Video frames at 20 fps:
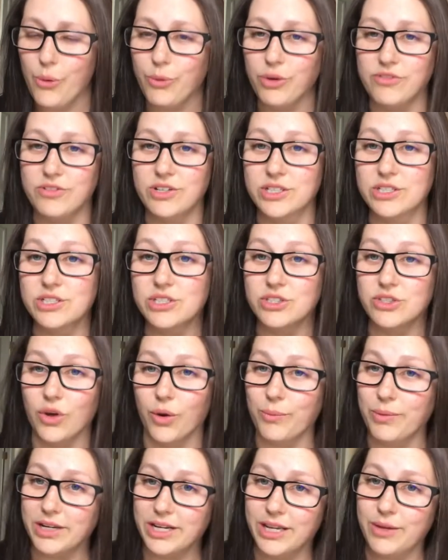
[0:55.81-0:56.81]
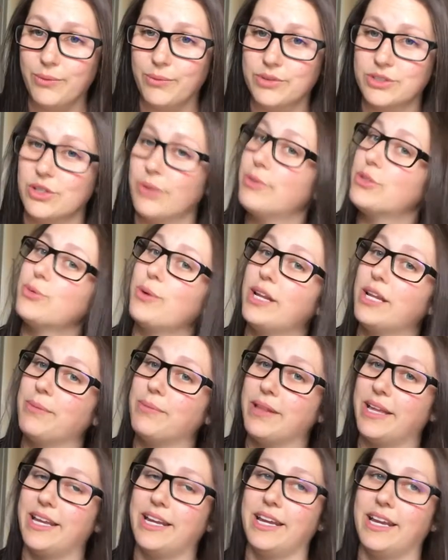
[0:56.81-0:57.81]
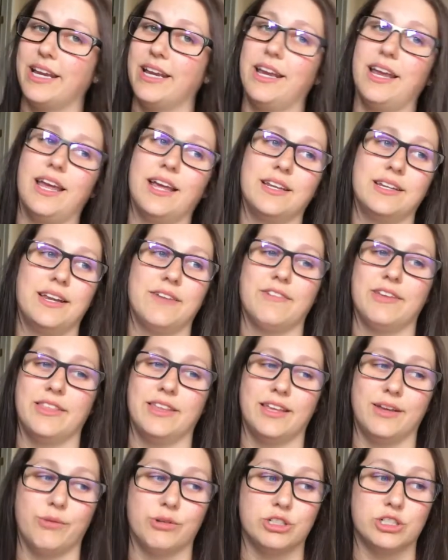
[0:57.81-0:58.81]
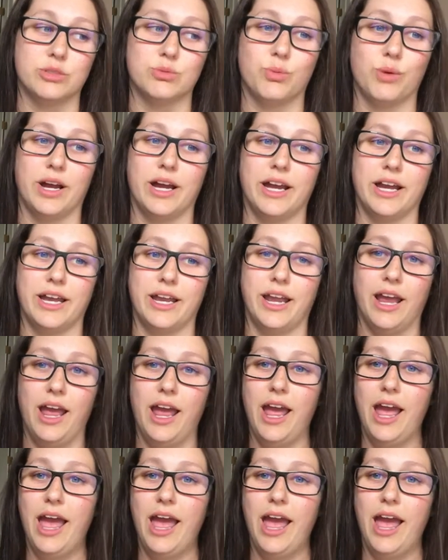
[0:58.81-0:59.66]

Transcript: We've done so many, so much wedding planning and everything, which is why